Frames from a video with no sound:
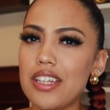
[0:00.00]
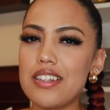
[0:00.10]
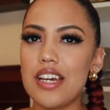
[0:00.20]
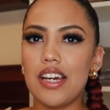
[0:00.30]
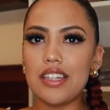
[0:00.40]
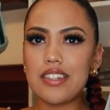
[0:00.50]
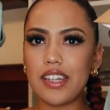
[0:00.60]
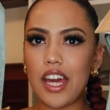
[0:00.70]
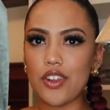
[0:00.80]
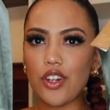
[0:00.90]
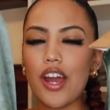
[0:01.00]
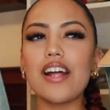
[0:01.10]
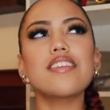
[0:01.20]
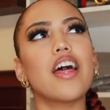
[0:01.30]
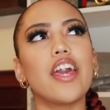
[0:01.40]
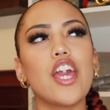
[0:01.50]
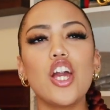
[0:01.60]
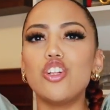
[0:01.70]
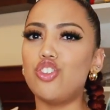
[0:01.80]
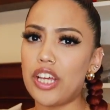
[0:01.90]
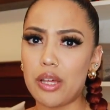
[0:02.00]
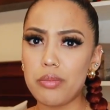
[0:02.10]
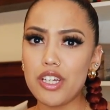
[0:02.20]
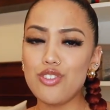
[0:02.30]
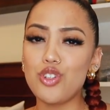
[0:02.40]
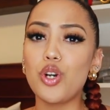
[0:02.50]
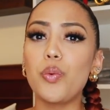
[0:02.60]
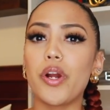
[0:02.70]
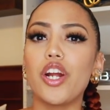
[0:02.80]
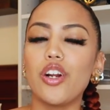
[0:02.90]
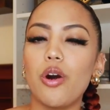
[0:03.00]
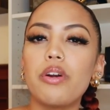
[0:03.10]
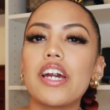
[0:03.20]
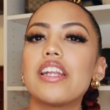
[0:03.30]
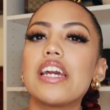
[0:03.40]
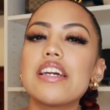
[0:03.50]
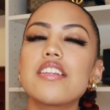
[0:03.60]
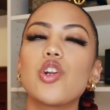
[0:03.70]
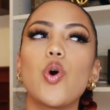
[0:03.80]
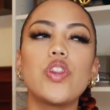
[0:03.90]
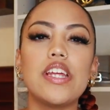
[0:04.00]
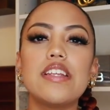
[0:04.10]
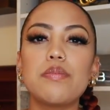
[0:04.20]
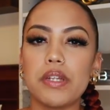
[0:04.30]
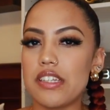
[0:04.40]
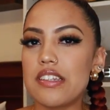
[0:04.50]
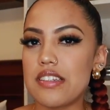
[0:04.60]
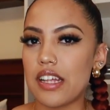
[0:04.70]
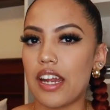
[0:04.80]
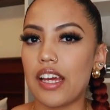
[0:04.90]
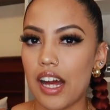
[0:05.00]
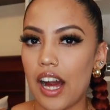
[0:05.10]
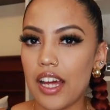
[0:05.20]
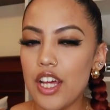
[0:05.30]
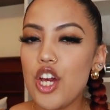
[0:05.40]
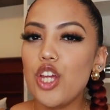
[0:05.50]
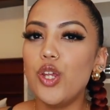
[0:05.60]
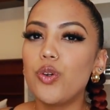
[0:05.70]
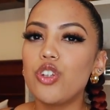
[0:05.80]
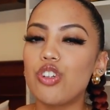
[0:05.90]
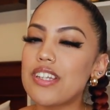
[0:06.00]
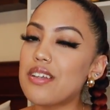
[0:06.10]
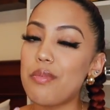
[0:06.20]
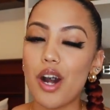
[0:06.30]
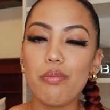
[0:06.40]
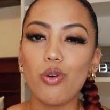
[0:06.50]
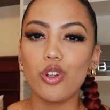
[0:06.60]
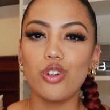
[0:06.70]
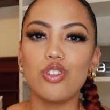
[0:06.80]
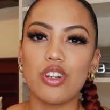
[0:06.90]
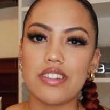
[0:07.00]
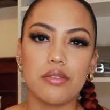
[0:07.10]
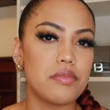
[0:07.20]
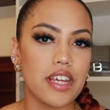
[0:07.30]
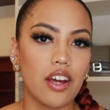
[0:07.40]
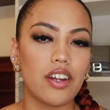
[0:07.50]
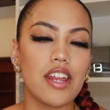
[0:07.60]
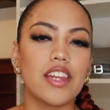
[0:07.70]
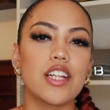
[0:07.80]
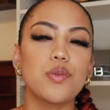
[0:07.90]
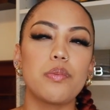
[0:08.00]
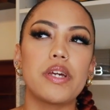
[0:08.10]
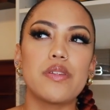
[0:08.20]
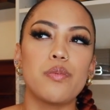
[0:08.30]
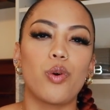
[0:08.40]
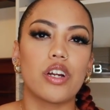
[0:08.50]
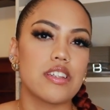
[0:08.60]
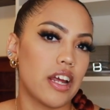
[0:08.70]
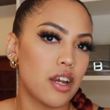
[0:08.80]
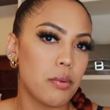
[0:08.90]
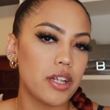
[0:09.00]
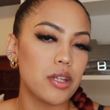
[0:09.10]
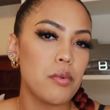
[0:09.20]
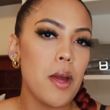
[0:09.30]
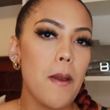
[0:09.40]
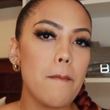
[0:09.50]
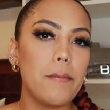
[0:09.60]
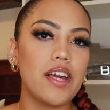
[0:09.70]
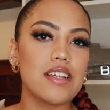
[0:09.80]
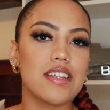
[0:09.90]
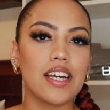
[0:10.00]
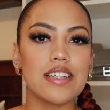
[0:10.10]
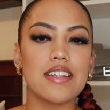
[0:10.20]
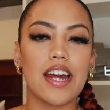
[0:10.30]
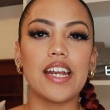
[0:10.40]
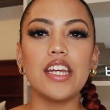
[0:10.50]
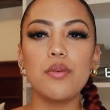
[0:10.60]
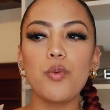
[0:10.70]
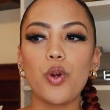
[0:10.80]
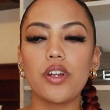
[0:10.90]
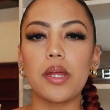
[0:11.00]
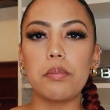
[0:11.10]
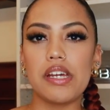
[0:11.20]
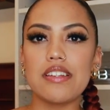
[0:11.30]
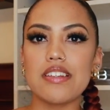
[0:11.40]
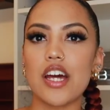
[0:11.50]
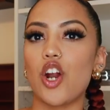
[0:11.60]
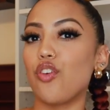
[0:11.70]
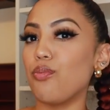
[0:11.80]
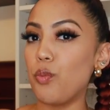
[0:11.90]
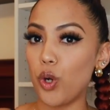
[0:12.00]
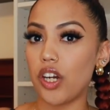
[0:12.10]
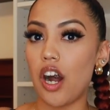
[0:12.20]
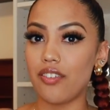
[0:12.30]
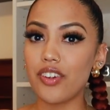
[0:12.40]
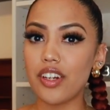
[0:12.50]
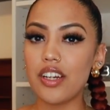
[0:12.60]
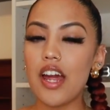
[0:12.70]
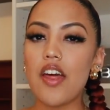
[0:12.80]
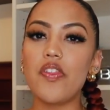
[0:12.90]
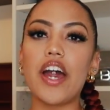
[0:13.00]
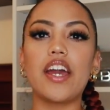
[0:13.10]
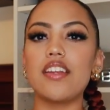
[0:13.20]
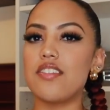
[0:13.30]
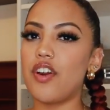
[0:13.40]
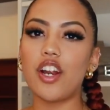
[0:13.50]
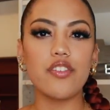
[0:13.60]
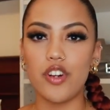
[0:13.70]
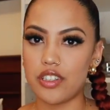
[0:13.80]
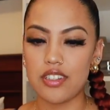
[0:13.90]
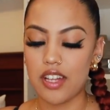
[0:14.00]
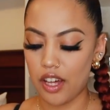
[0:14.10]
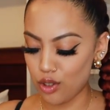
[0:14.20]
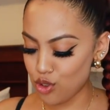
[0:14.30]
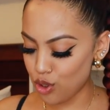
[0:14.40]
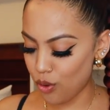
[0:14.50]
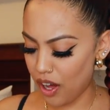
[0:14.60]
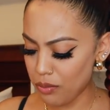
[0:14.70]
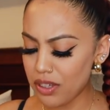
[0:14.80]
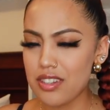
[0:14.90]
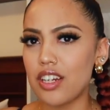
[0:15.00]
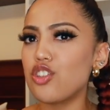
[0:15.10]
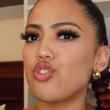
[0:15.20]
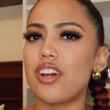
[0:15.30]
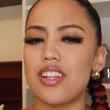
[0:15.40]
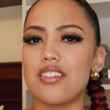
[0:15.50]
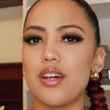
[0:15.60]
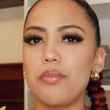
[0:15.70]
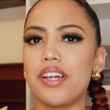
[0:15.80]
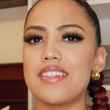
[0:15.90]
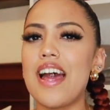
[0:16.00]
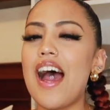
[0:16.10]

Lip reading: these together as like jammies. You could wear it going out. Like I said, these pieces that I got, you could dress them up or you could dress them down. And that's what makes me more excited about them, because like I said, I need more like pieces that are more covered, that is very versatile. So I'm excited to try this on because